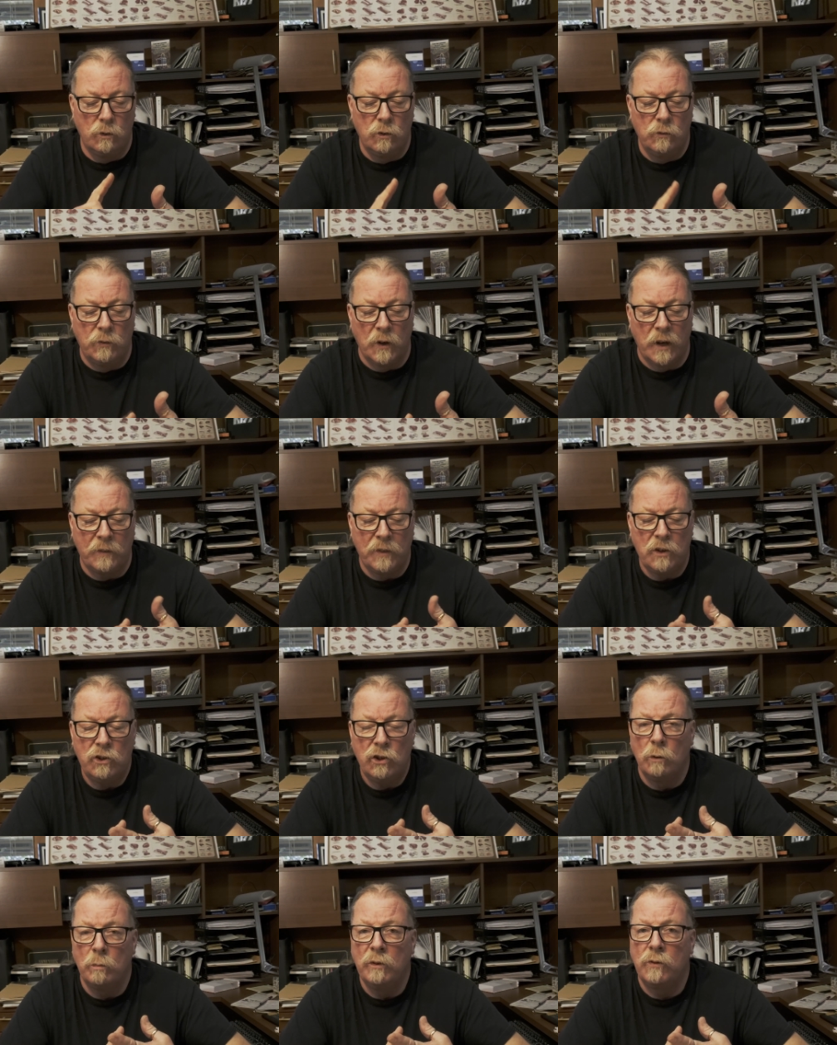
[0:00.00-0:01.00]
forget the
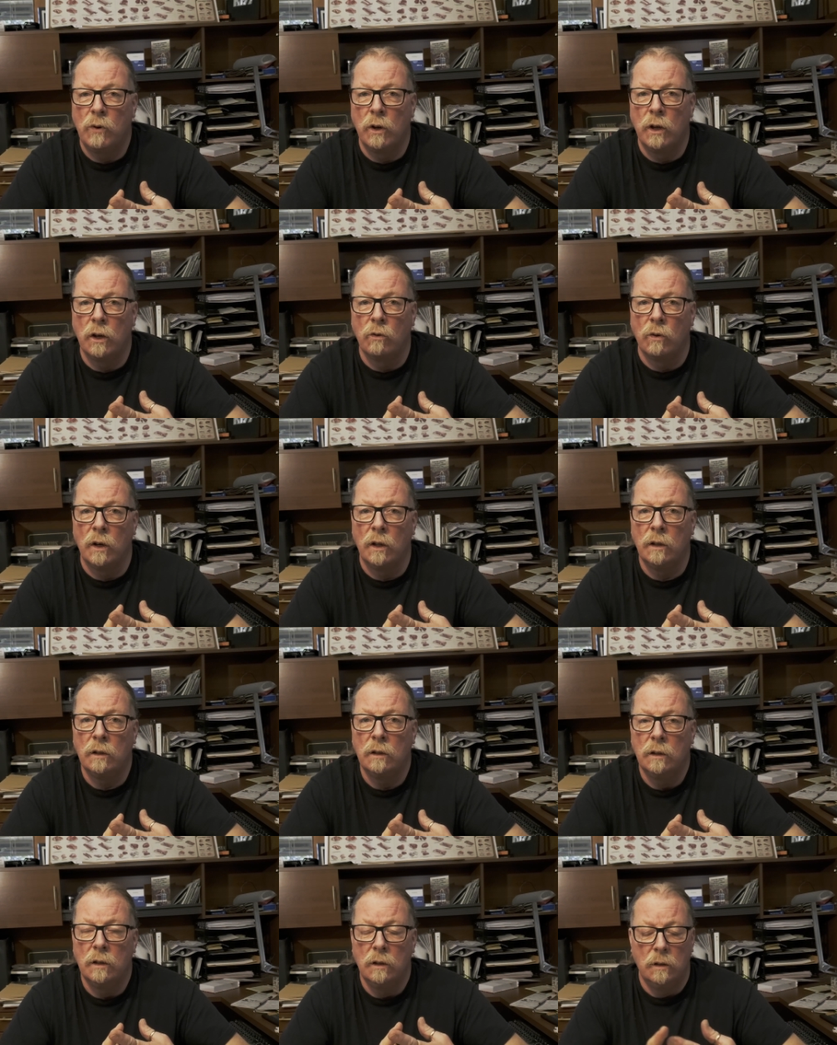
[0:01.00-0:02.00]
chill before you grill,
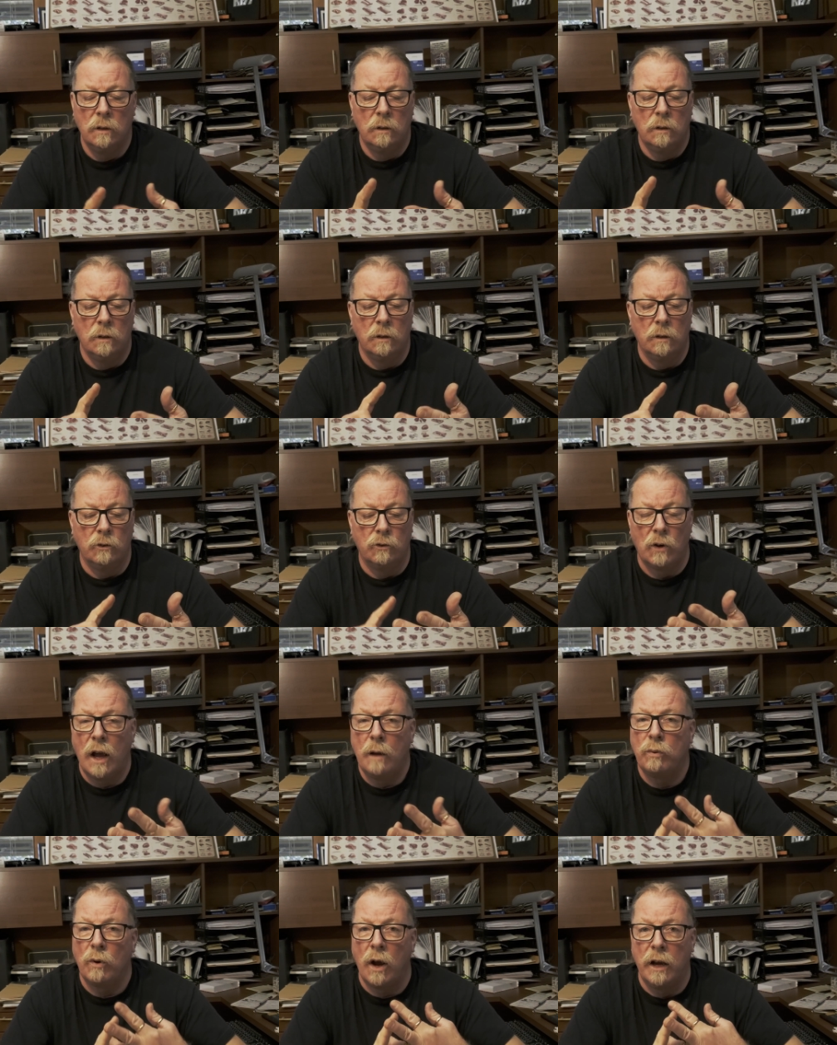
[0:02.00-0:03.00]

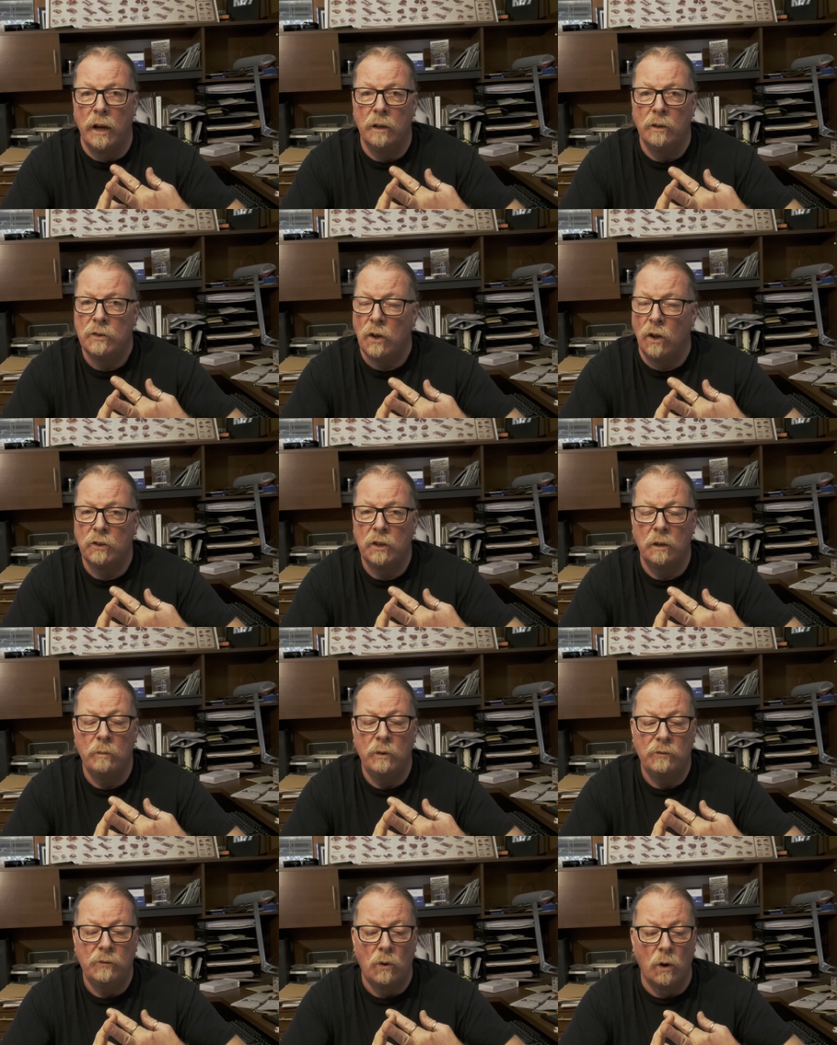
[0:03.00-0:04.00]
dry brining, salting
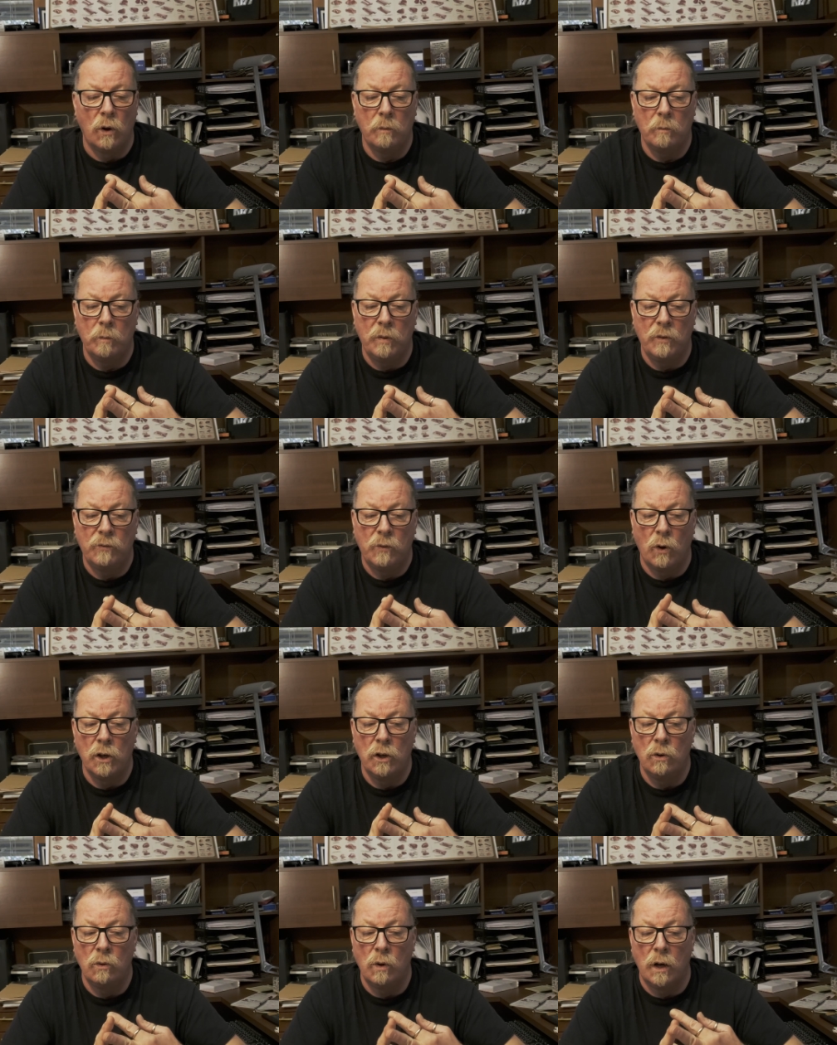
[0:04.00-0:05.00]
before, before
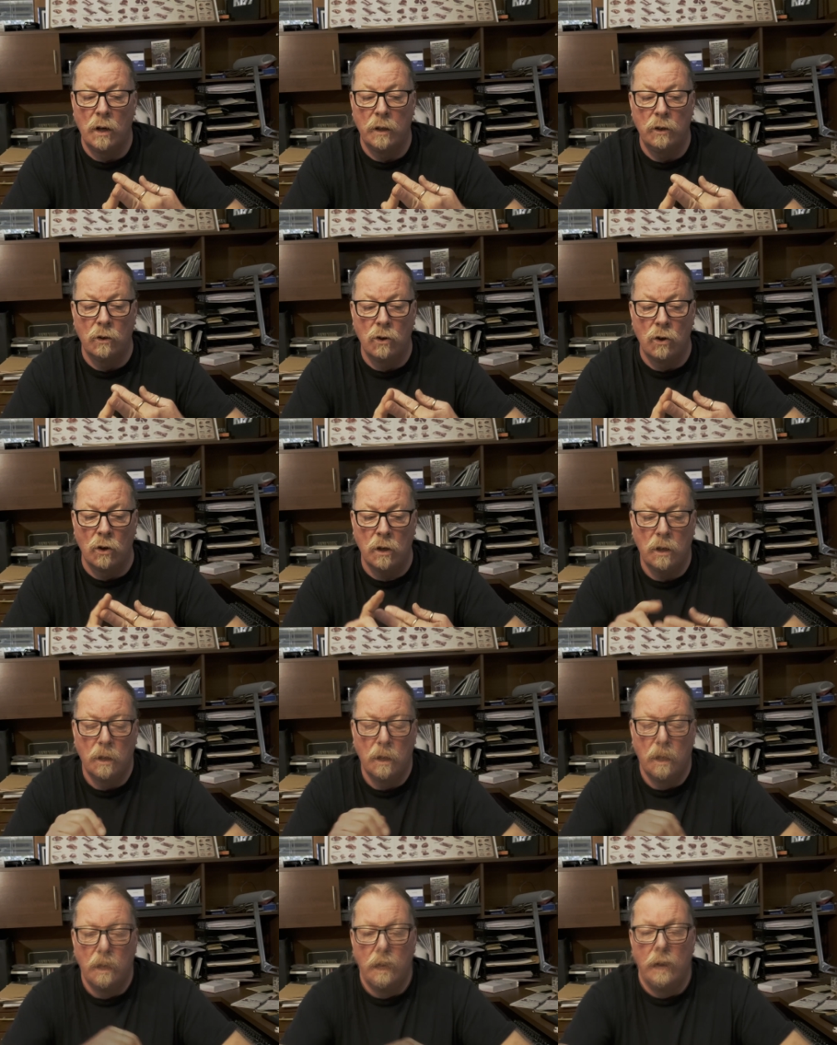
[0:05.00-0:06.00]
you, uh, you cook.
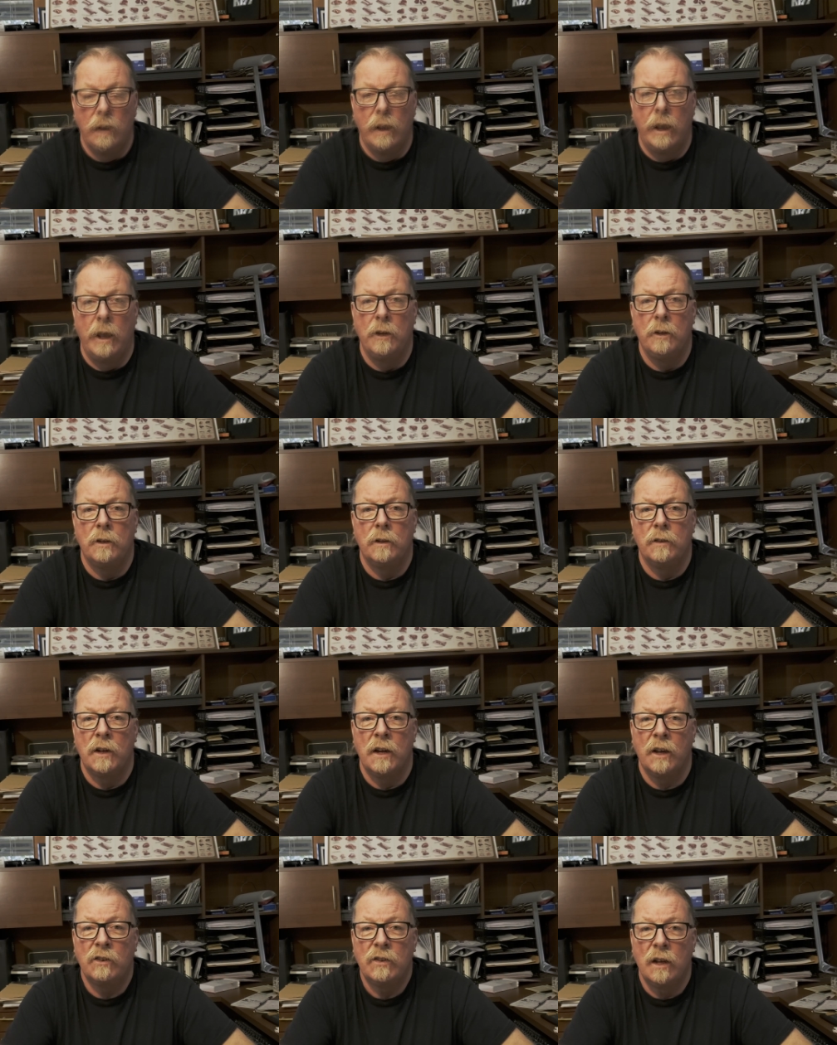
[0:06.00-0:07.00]
And the
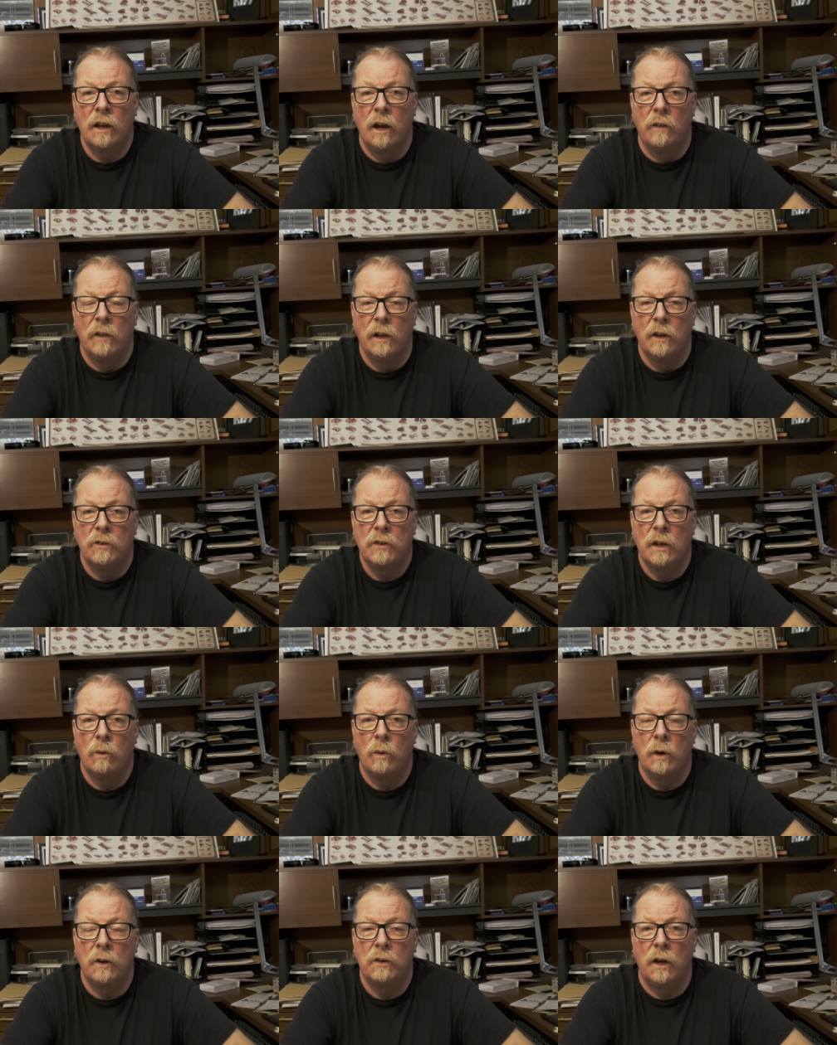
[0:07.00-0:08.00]
next thing on the list that I
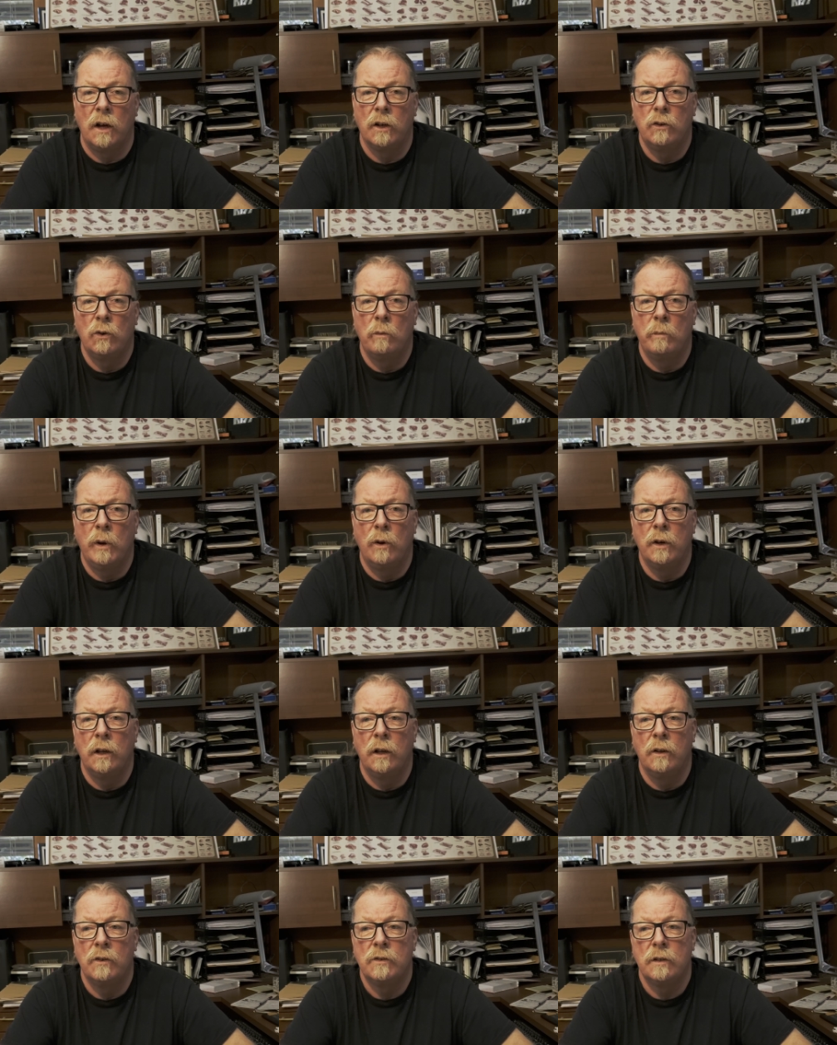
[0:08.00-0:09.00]
want to talk to you about
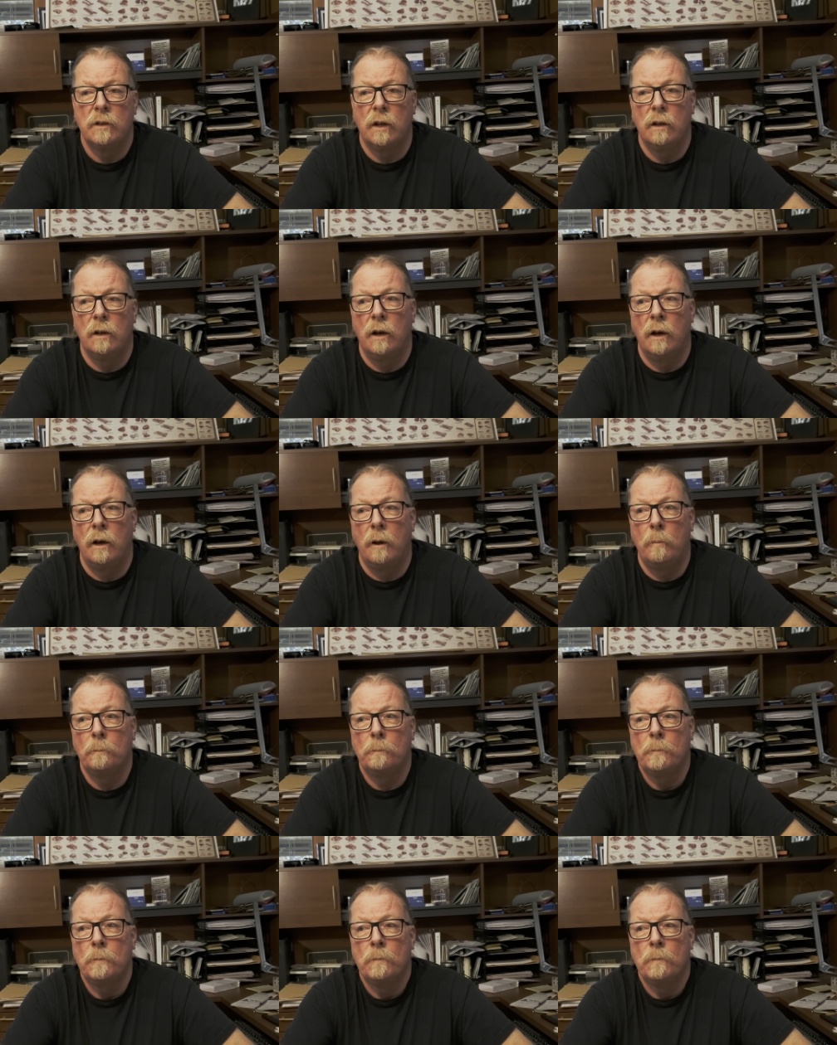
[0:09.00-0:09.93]
is um,